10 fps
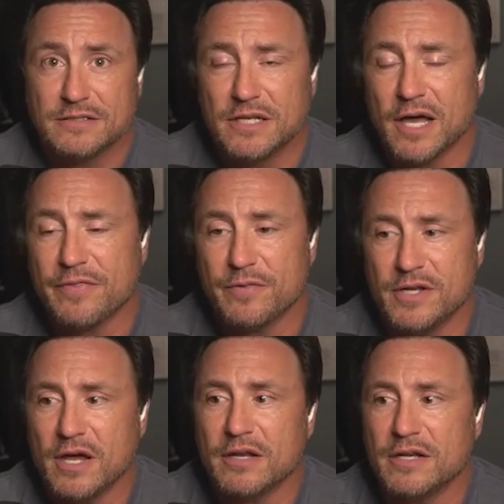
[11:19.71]
Okay. Not,
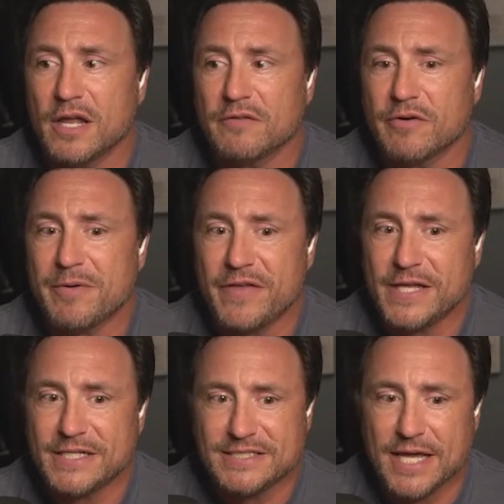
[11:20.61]
n- none of them have
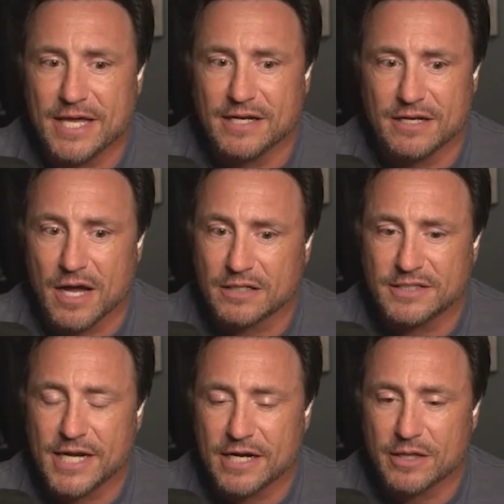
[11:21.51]
hit a ten and
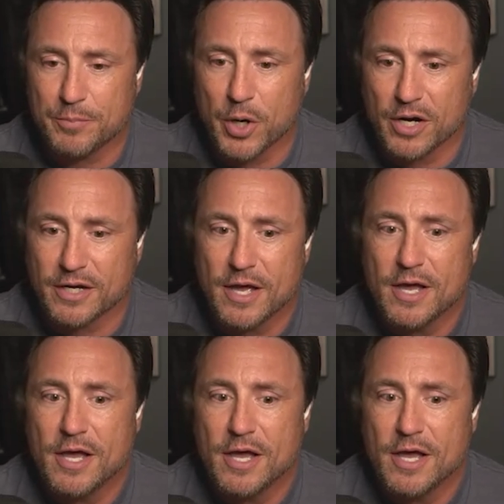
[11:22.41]
knocked it out of the park,